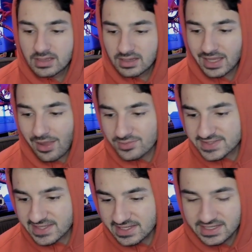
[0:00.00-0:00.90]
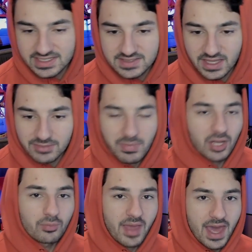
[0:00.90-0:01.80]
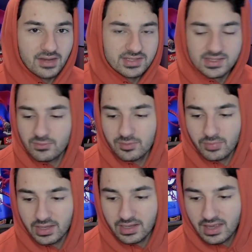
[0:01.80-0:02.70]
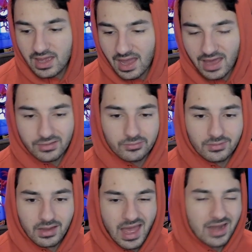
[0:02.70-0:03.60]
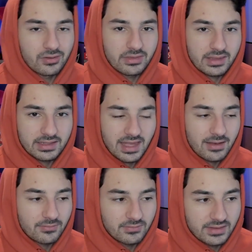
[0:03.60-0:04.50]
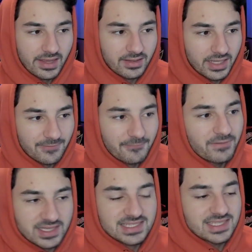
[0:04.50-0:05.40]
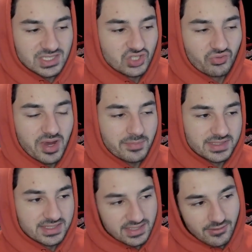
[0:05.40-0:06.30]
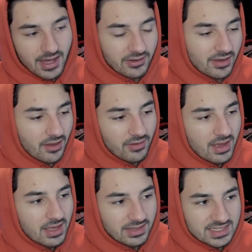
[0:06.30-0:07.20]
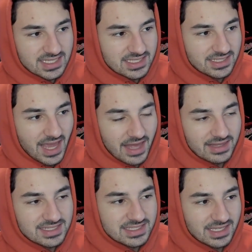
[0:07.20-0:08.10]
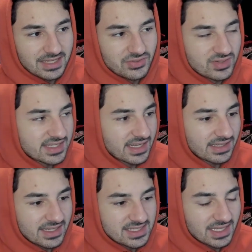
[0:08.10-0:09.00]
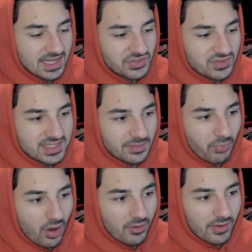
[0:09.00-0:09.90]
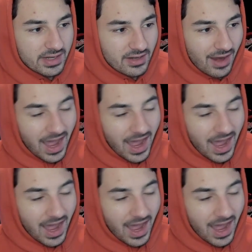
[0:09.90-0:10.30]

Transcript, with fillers: Like I was thinking it's like Metal Bat or someone, but I don't I don't think that that like fits the script. So I don't know. This is yeah, this is an interesting this is an interesting part right here.